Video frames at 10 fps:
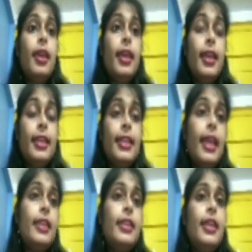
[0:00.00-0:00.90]

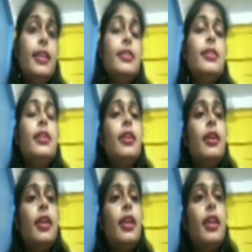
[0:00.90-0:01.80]
that things,
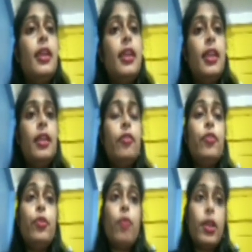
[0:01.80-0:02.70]
if
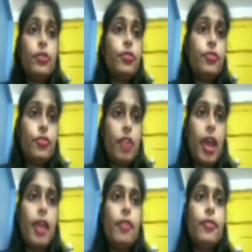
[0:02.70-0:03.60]
we want to
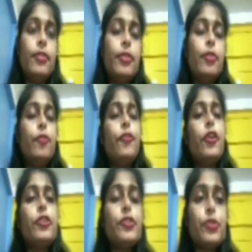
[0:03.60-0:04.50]
drive for
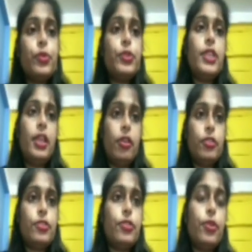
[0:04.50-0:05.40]
scooty
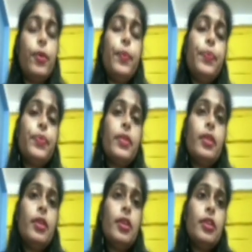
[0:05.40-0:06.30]
also,
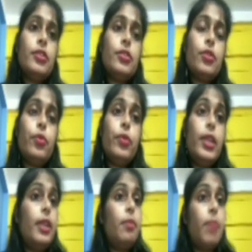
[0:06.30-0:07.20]
so we
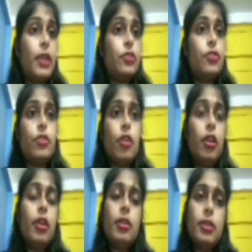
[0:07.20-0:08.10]
need petrol or
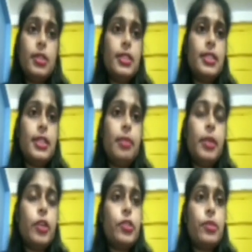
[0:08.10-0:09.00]
diesel,
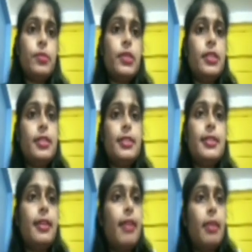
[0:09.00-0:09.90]
because some engines
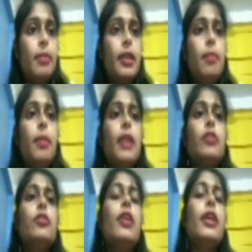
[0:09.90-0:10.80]
are run by the
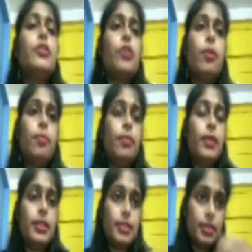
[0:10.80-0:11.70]
petrol and some
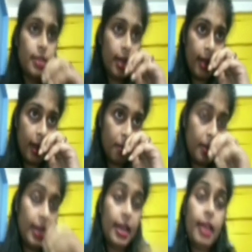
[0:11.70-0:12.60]
engines are run
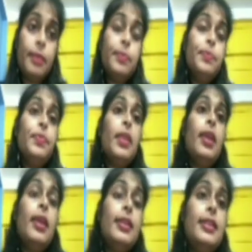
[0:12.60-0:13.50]
by the
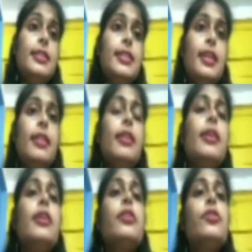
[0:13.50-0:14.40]
diesel.
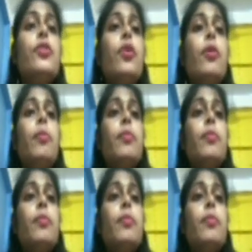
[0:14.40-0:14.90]
So